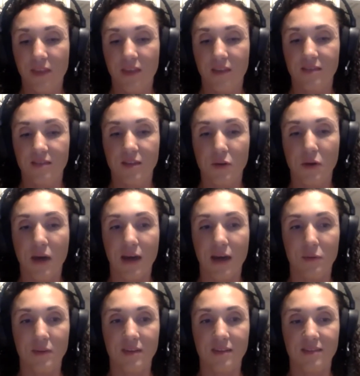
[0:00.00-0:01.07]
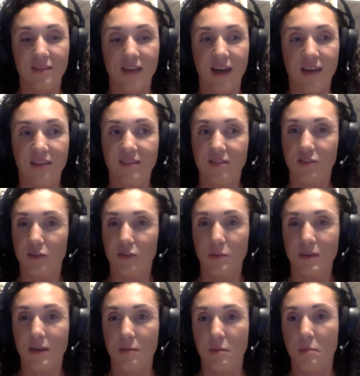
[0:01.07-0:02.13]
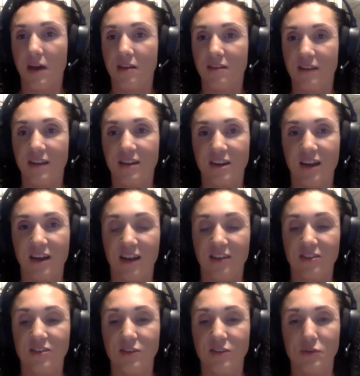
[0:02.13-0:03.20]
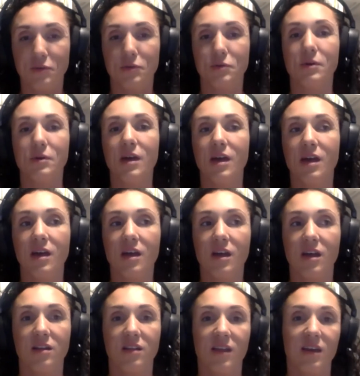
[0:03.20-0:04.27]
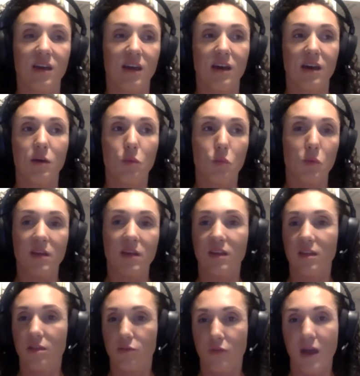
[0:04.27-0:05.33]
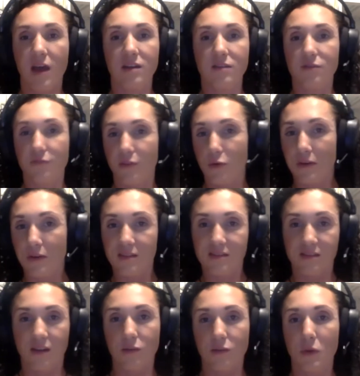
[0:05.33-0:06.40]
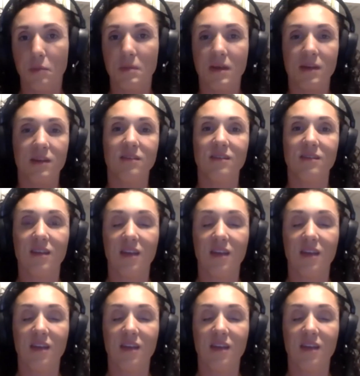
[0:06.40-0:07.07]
so I was asked to become a moderator and do like a weekly thread focused on women.